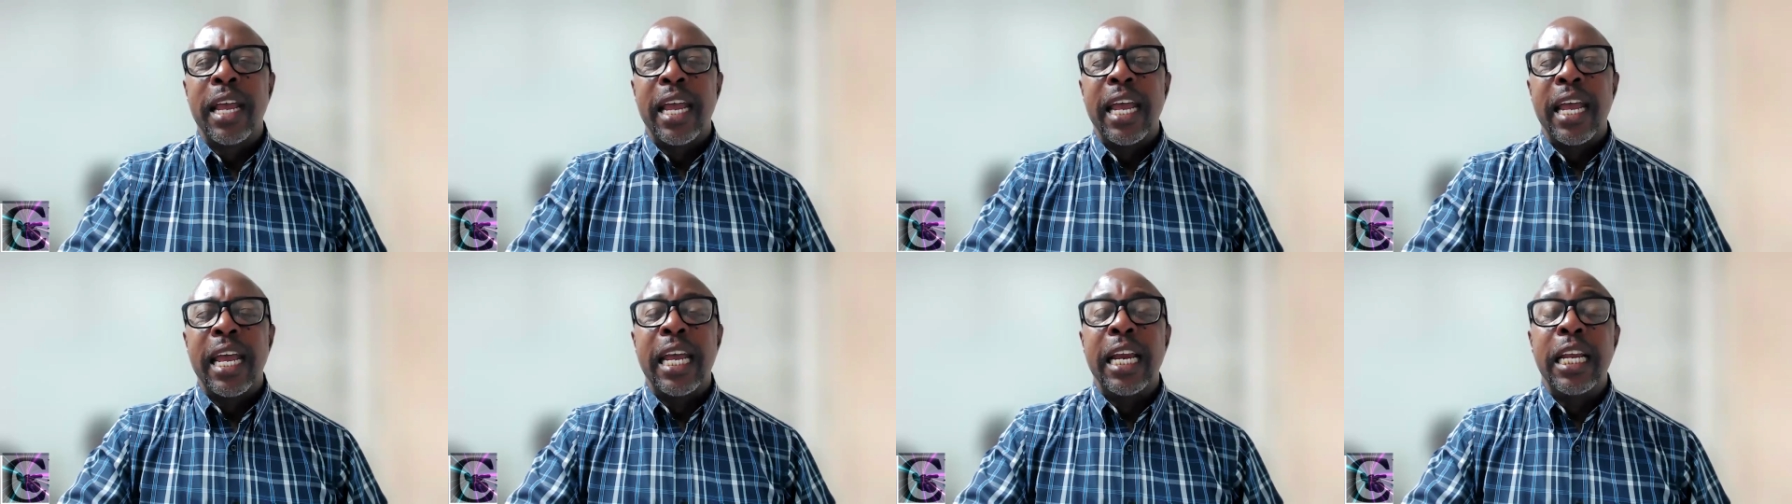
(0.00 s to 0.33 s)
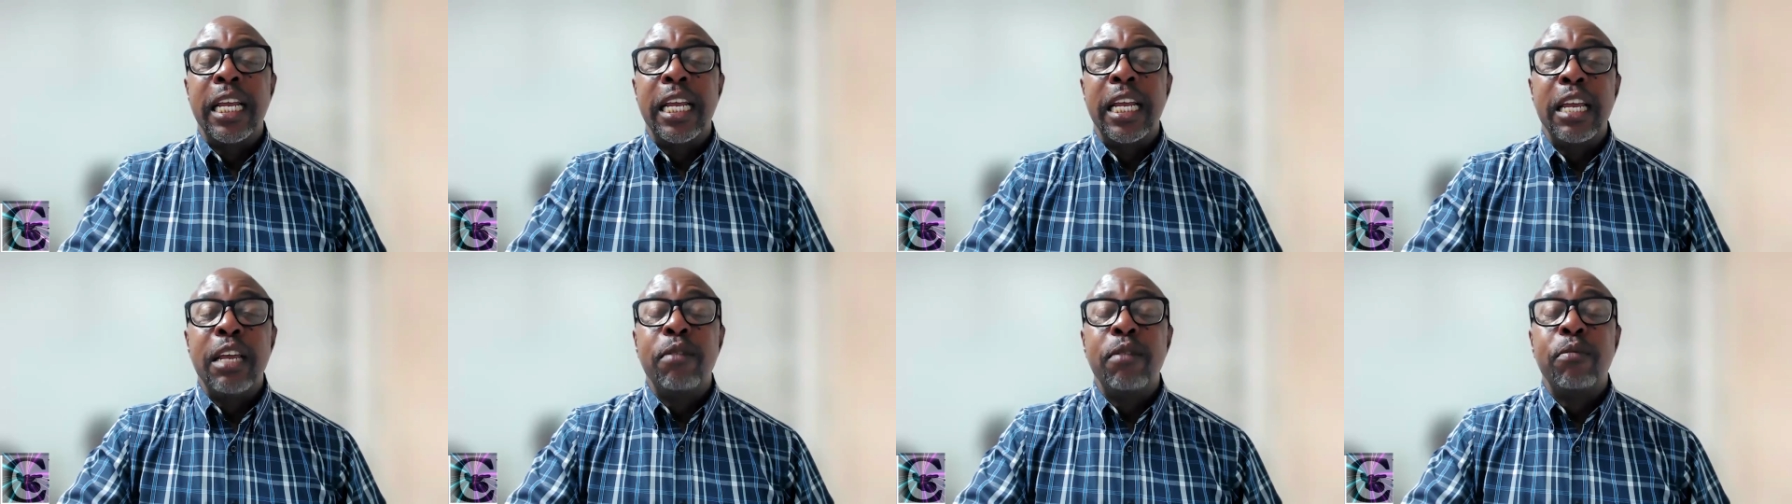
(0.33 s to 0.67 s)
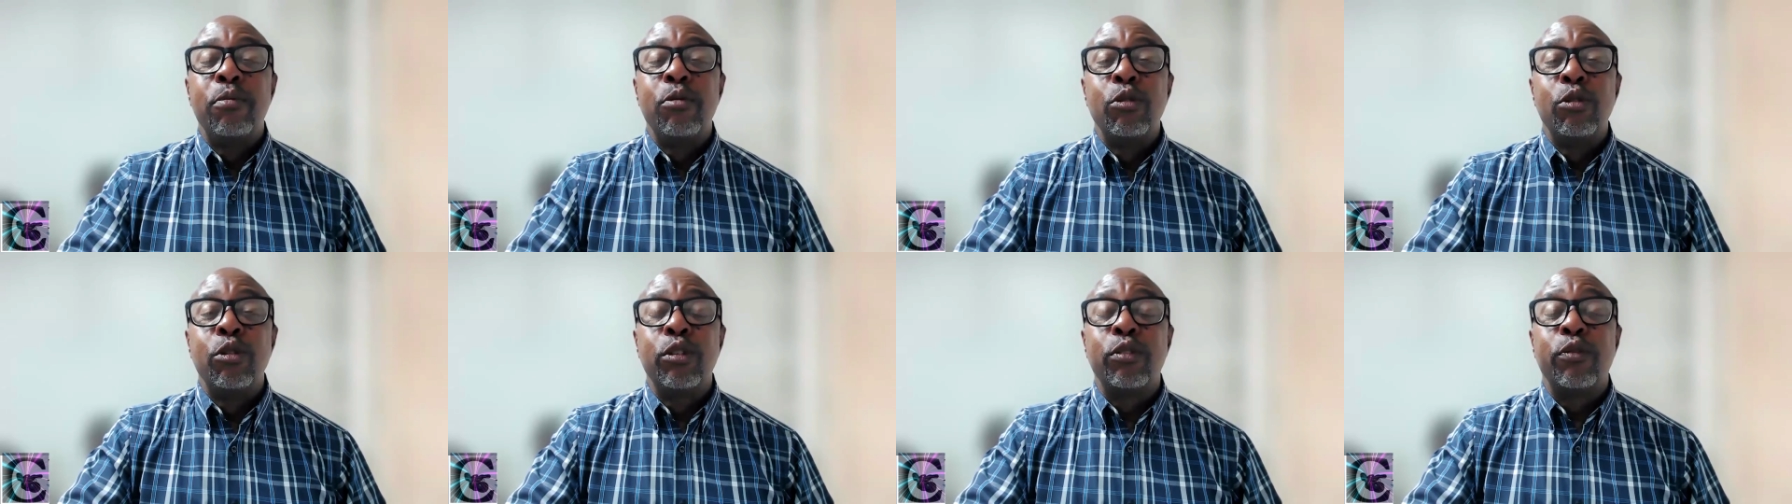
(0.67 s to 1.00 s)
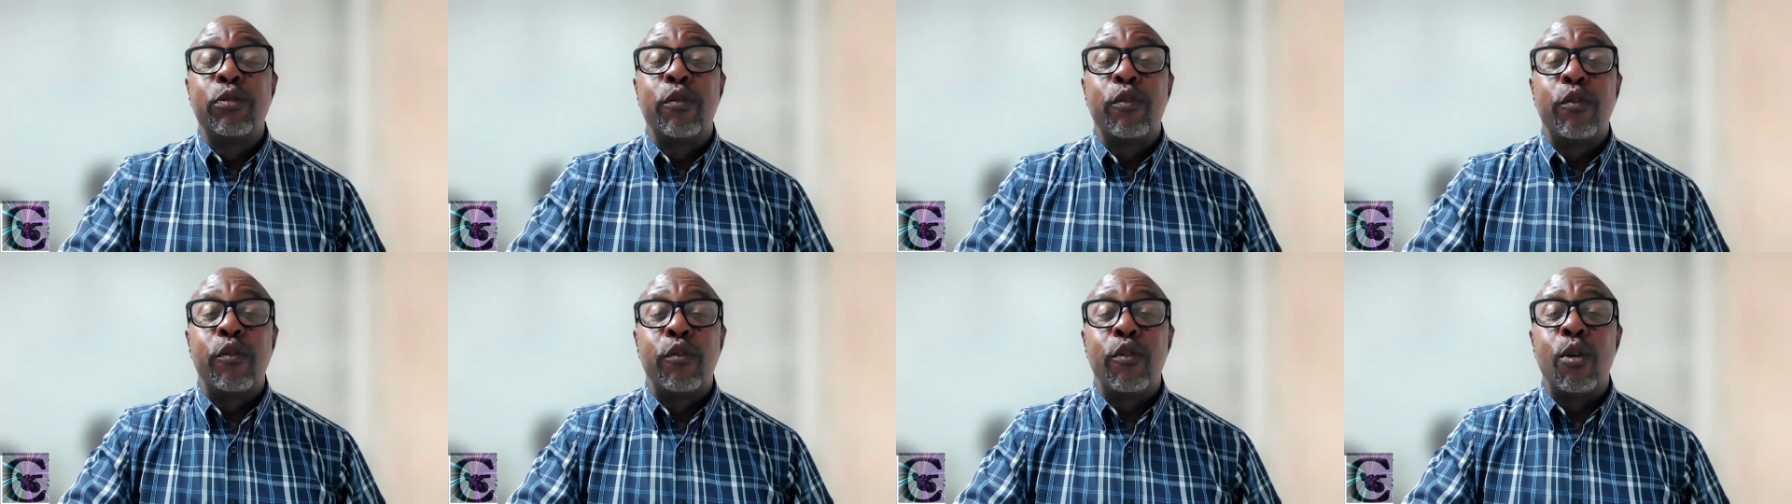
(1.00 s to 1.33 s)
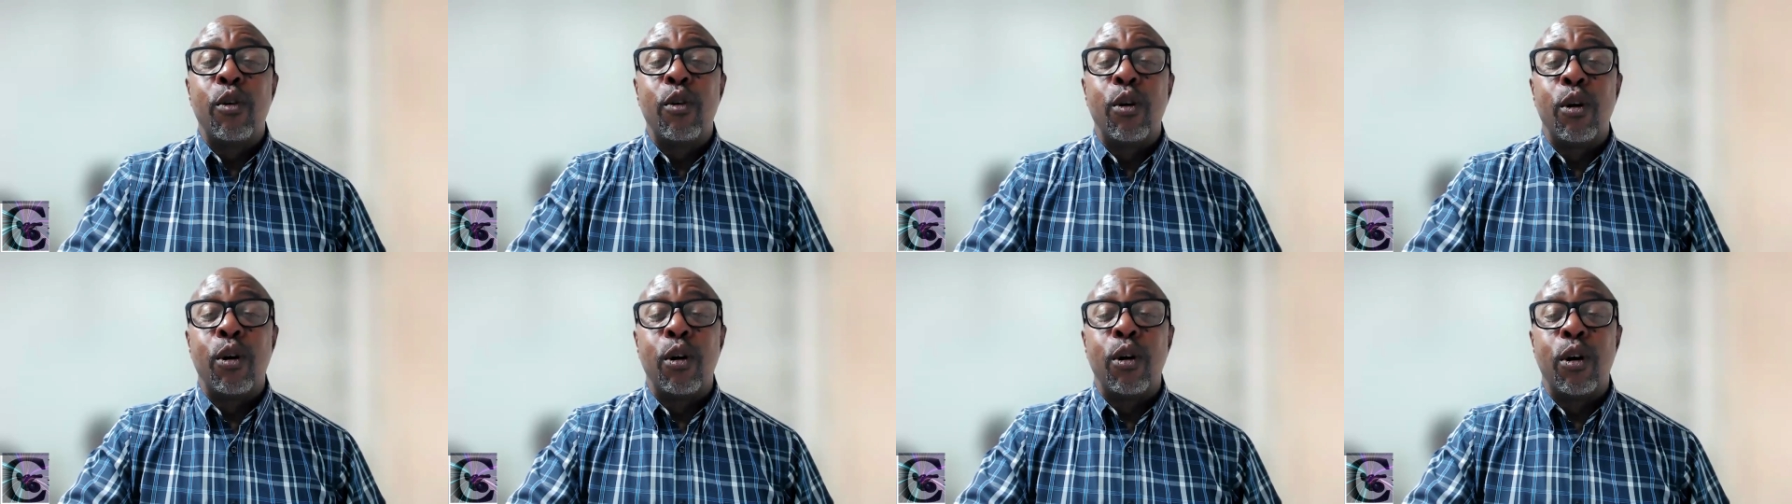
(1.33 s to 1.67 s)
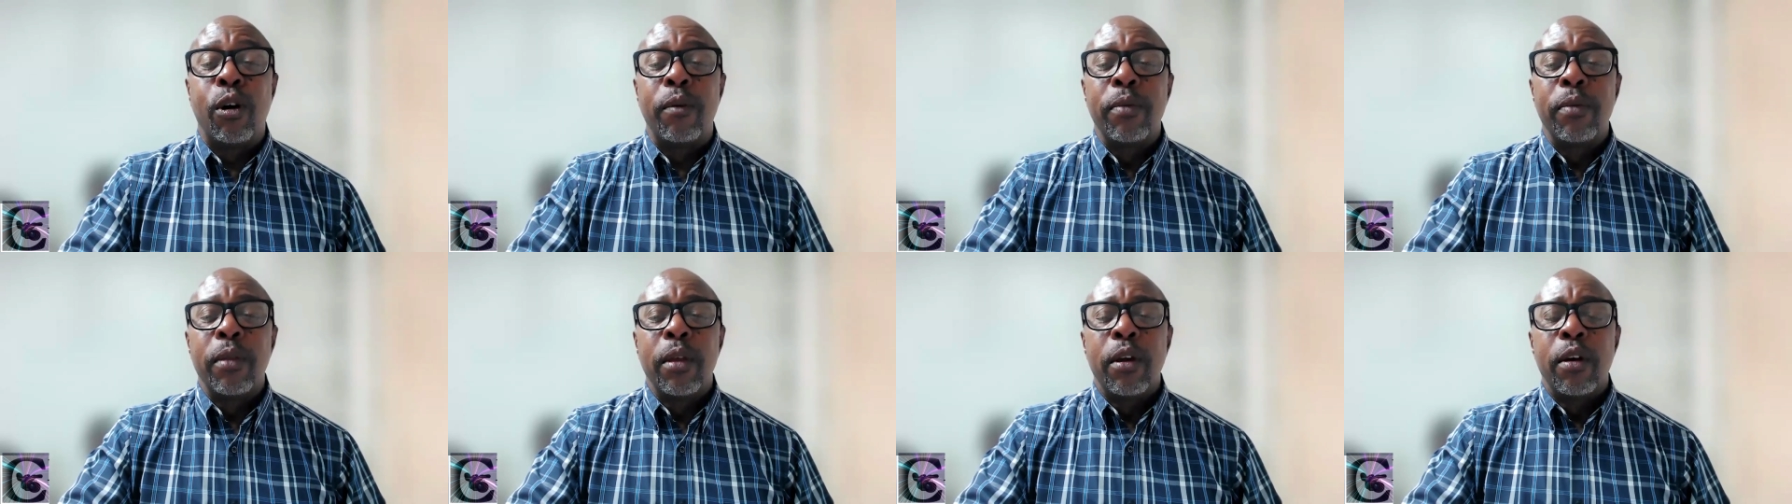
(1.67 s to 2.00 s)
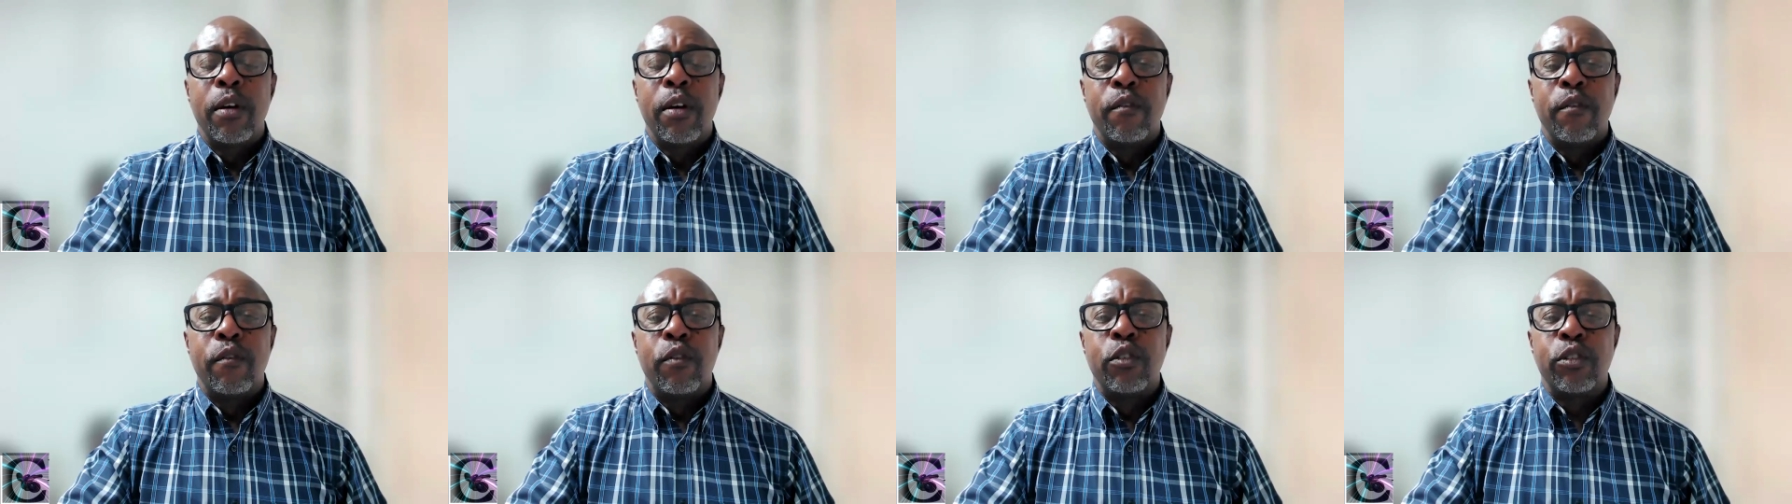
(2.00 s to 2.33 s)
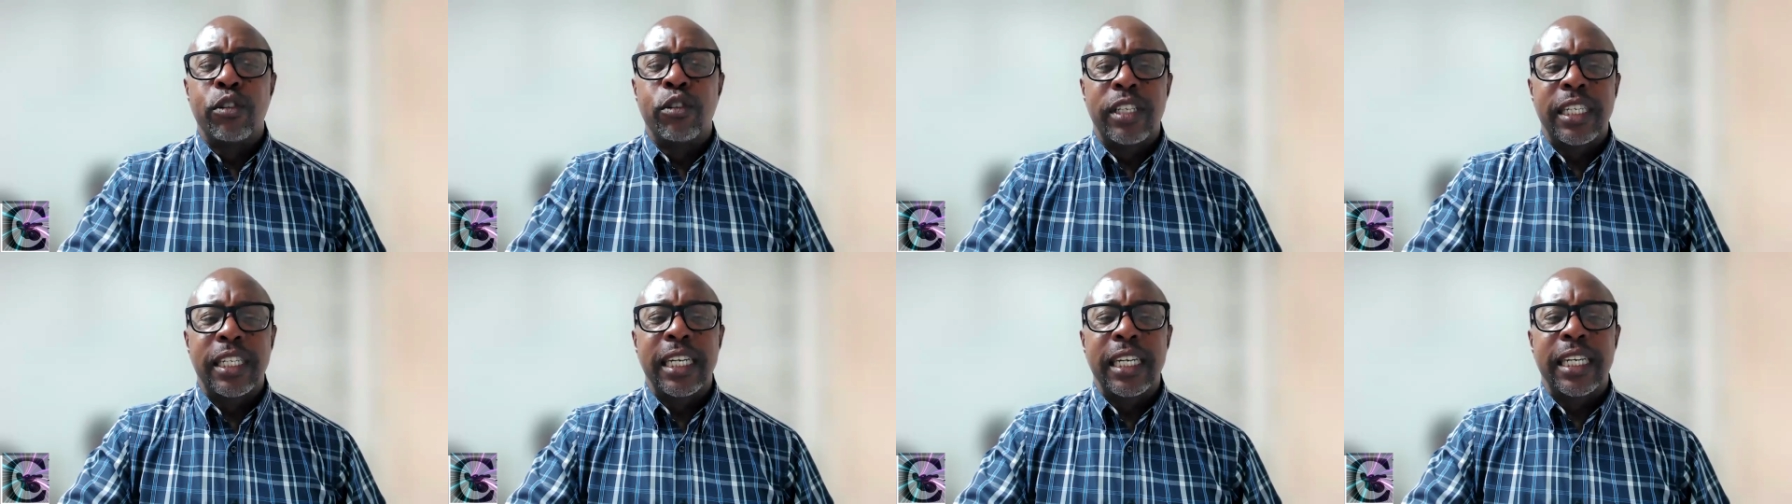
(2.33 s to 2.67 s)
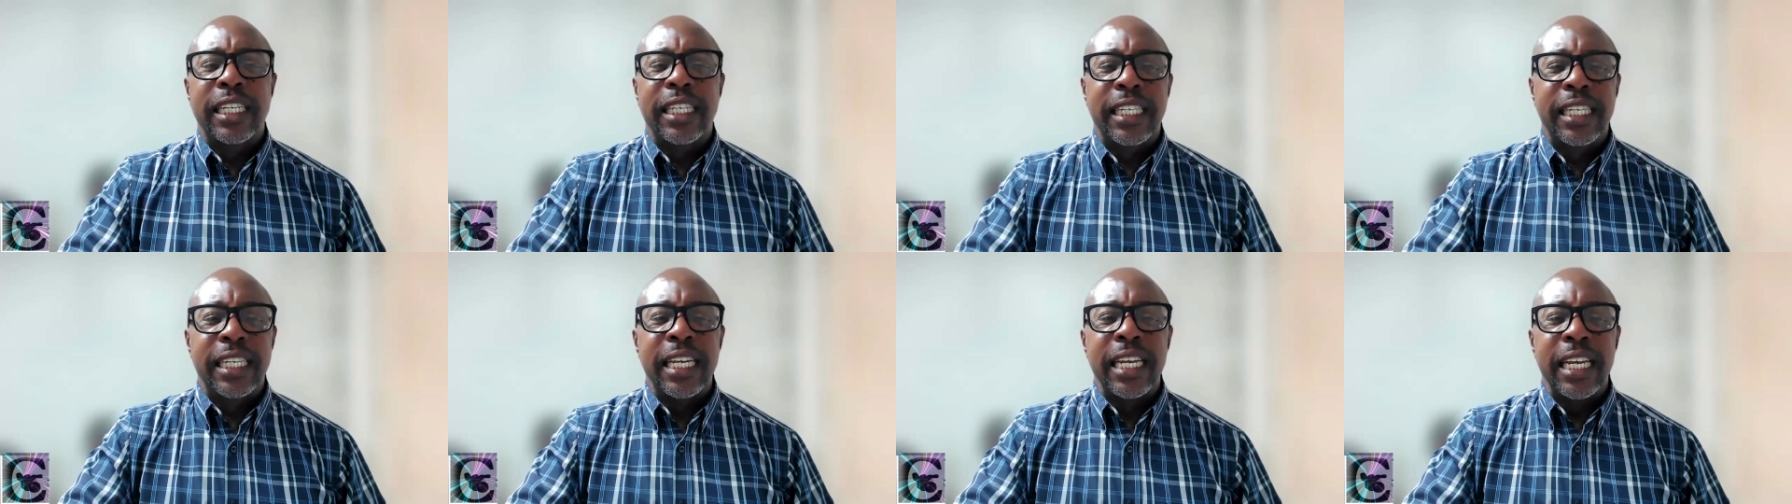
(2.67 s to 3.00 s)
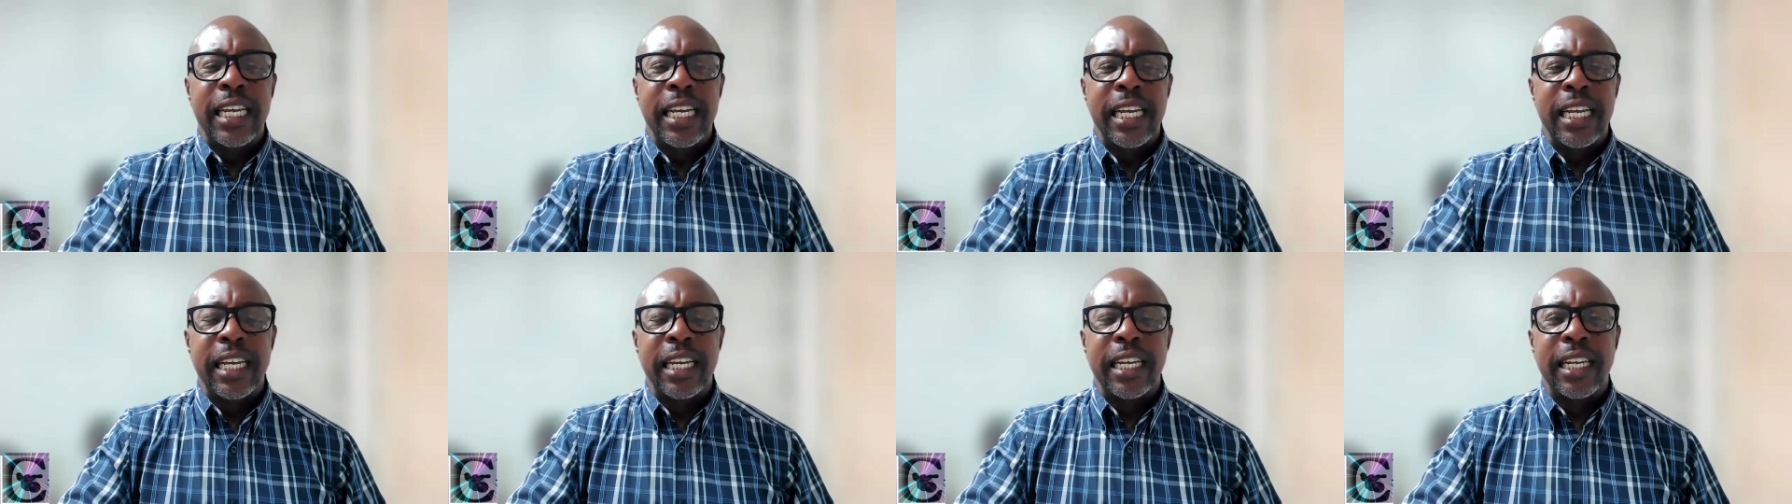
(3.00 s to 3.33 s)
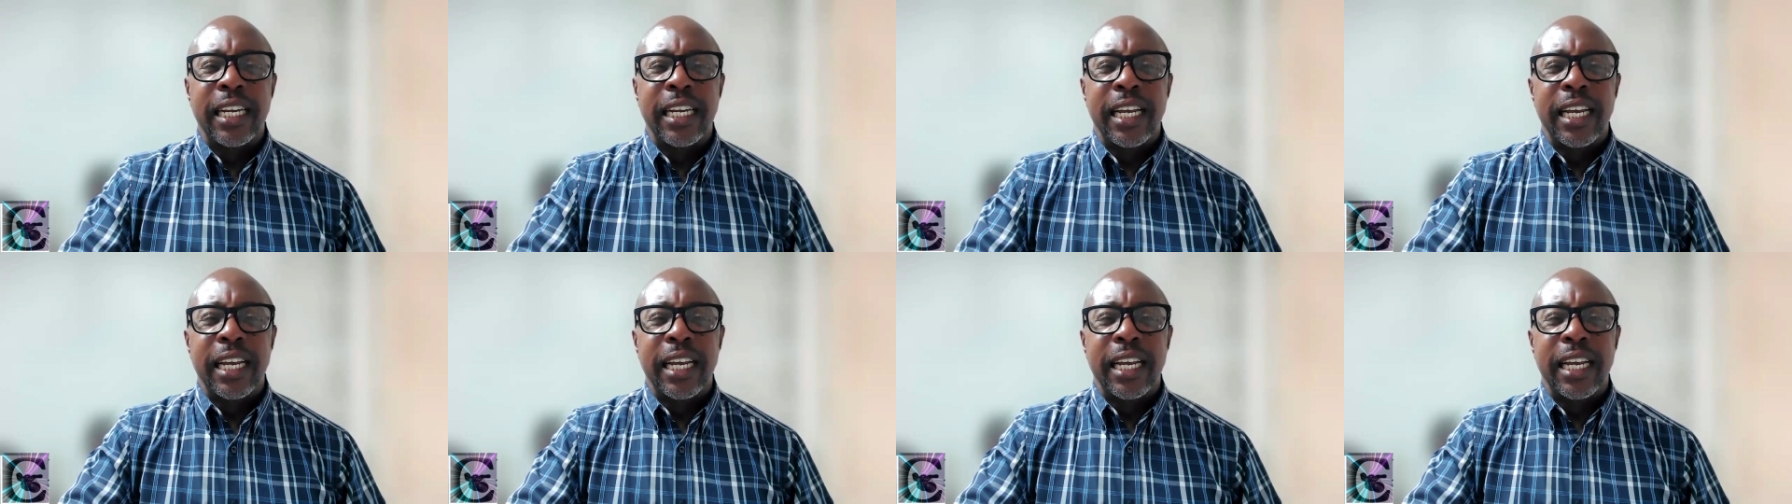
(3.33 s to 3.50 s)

in Hebrews 4, verse 16.